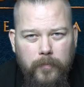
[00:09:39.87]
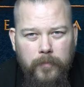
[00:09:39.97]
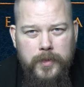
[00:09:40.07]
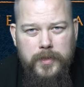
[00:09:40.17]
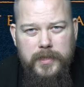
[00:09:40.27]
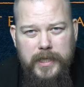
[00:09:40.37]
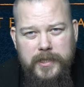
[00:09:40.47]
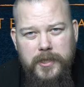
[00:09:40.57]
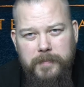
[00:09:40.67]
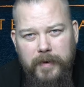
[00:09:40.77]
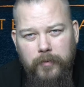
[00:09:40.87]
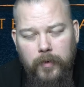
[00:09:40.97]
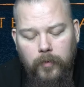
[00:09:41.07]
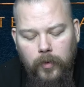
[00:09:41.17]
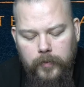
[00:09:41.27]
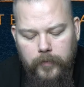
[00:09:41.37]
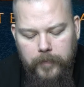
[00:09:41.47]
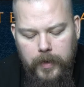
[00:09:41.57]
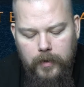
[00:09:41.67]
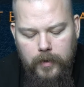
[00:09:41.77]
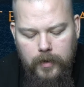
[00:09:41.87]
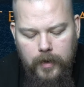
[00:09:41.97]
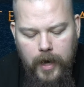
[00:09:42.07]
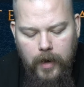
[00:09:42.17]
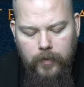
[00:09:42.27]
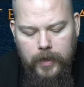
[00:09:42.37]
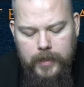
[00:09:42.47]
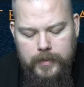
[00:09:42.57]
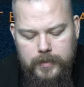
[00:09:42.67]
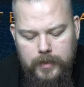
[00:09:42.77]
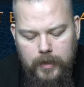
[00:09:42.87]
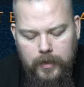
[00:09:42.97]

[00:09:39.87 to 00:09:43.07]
must 6s be re-rolled. Now it is